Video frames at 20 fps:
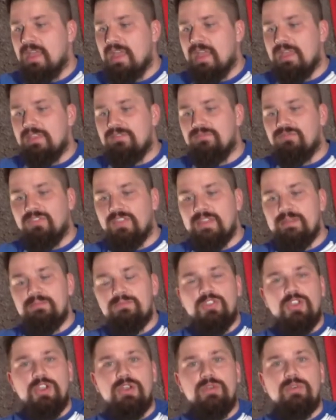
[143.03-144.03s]
and
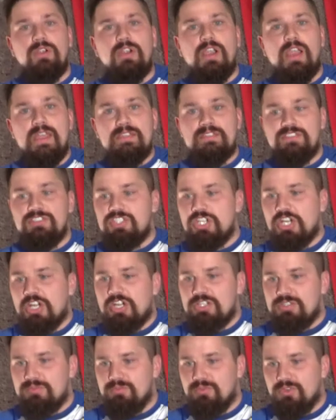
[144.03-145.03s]
Flamethrower as a
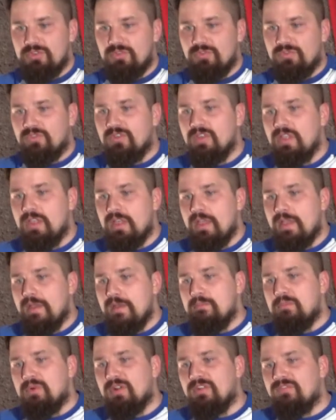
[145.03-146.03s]
charge move,
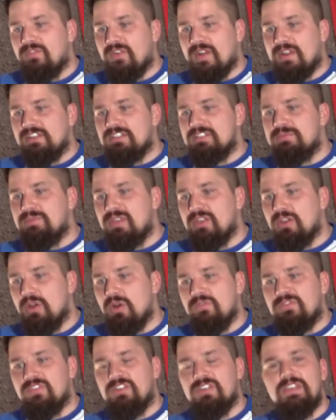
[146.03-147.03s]
but Fire Spin,
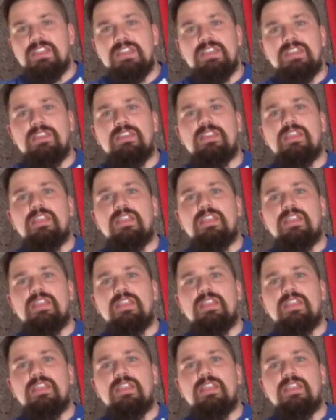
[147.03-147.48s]
Overheat,